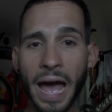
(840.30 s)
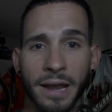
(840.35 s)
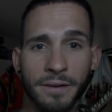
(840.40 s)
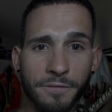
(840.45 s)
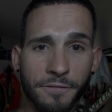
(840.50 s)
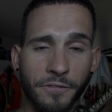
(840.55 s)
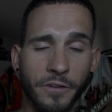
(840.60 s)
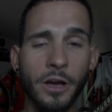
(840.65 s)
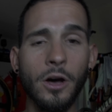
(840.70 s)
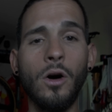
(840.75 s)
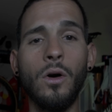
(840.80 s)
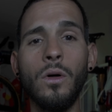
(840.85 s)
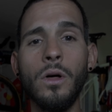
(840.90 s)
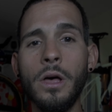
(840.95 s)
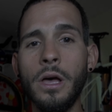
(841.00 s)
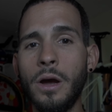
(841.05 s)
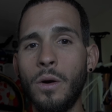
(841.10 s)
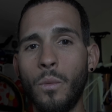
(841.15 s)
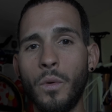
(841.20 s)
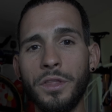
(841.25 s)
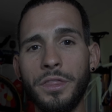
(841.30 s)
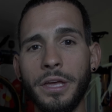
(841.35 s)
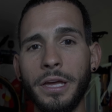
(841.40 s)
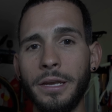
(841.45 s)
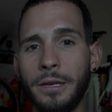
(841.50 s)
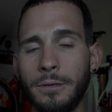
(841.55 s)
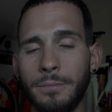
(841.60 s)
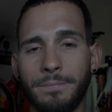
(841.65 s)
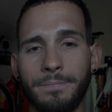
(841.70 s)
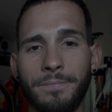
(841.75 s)
and filled
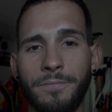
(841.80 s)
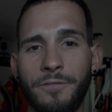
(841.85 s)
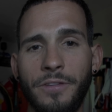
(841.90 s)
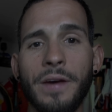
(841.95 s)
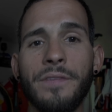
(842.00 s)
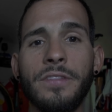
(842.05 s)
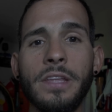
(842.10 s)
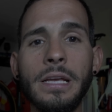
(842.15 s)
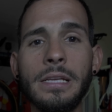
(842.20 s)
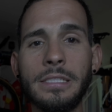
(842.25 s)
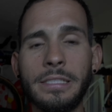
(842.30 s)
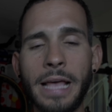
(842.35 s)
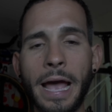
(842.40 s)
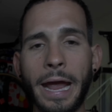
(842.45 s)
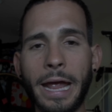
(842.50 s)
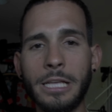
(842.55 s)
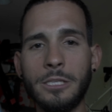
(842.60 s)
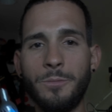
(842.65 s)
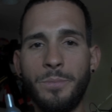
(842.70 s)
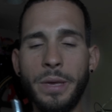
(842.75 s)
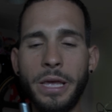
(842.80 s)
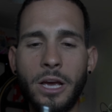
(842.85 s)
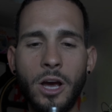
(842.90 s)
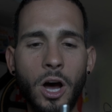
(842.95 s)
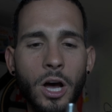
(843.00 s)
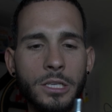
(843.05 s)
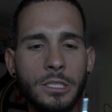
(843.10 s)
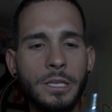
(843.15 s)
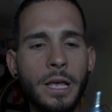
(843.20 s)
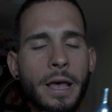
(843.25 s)
within 15 seconds,
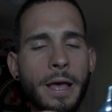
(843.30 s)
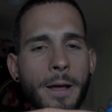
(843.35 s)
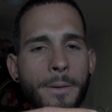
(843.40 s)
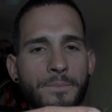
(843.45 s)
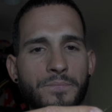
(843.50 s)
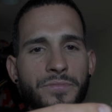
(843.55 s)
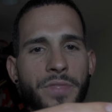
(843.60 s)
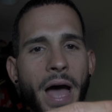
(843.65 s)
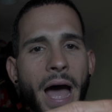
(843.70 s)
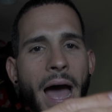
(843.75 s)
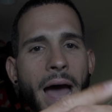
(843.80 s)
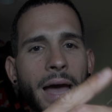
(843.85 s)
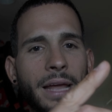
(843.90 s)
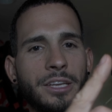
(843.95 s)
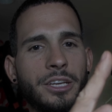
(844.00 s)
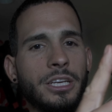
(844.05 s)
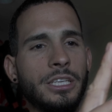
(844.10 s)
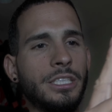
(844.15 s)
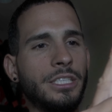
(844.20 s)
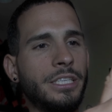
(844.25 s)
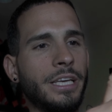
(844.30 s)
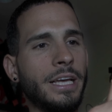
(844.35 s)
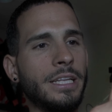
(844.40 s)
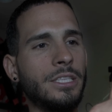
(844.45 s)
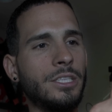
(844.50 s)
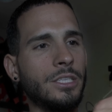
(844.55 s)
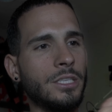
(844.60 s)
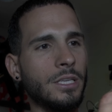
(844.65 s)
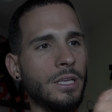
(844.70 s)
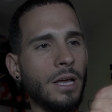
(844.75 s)
because that just
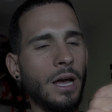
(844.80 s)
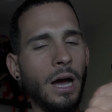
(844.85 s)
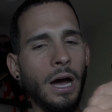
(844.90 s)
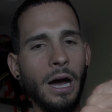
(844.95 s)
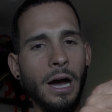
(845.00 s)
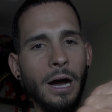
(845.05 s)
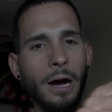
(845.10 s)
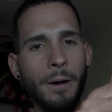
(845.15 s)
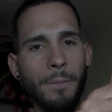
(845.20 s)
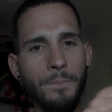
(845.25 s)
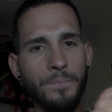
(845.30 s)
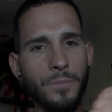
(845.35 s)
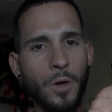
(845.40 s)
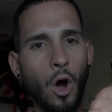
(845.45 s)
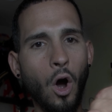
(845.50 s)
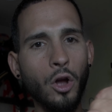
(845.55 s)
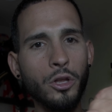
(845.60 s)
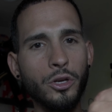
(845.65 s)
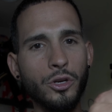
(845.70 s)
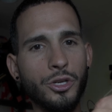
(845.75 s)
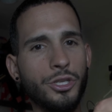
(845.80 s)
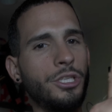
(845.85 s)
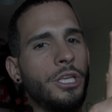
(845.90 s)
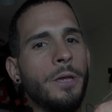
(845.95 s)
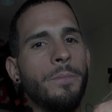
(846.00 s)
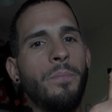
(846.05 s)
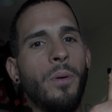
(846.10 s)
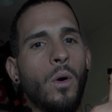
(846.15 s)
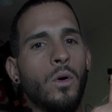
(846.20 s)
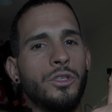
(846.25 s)
sits on your
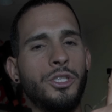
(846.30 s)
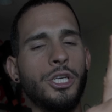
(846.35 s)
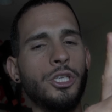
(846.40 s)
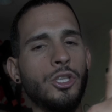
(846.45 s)
seat post,